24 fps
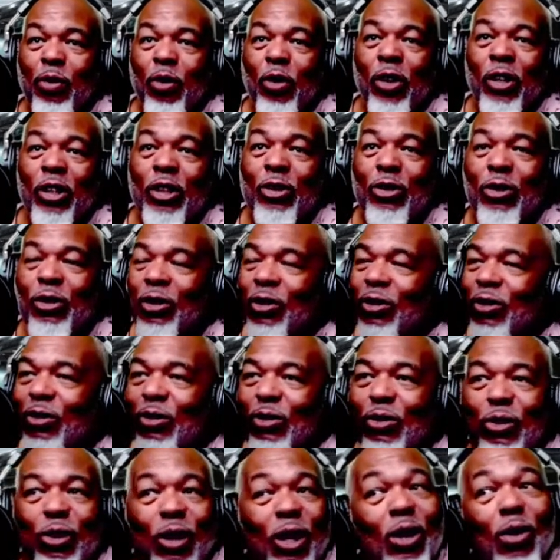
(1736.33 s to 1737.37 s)
voice,
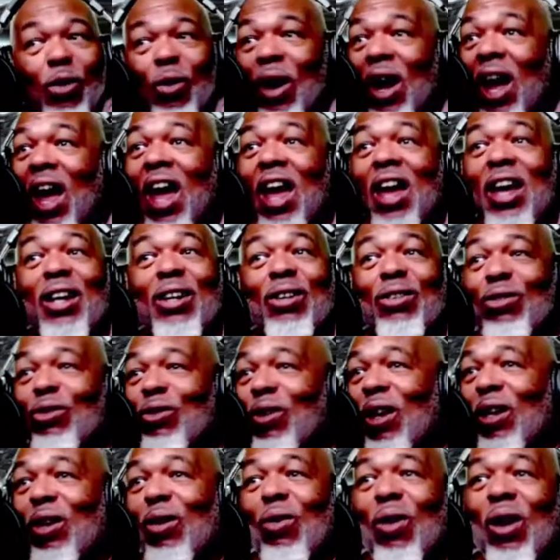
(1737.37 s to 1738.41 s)
"Run away,
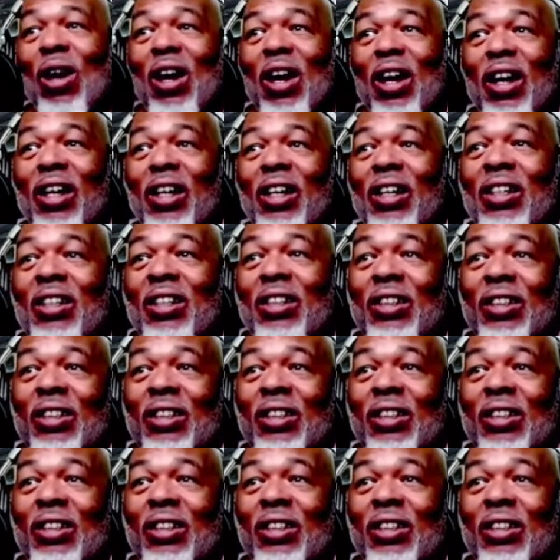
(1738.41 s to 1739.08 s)
run away."